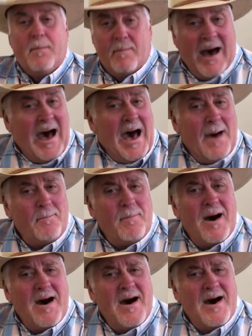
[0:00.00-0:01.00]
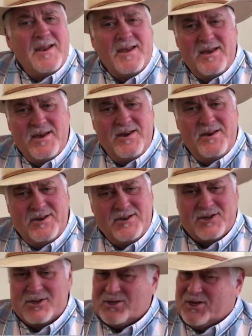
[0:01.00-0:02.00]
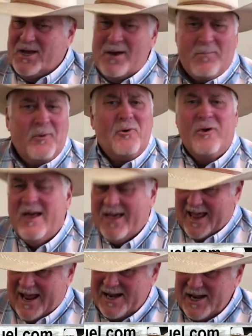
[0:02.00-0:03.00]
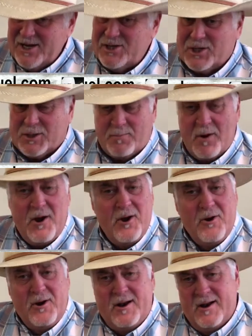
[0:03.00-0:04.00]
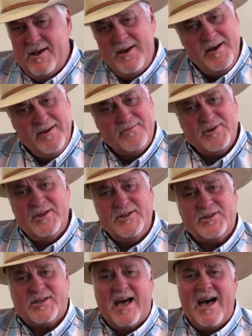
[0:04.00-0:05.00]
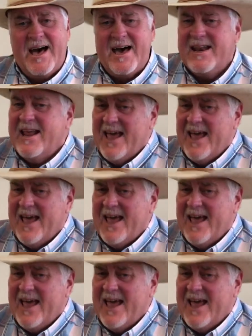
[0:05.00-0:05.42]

My body is his temple, and his spirit lives inside.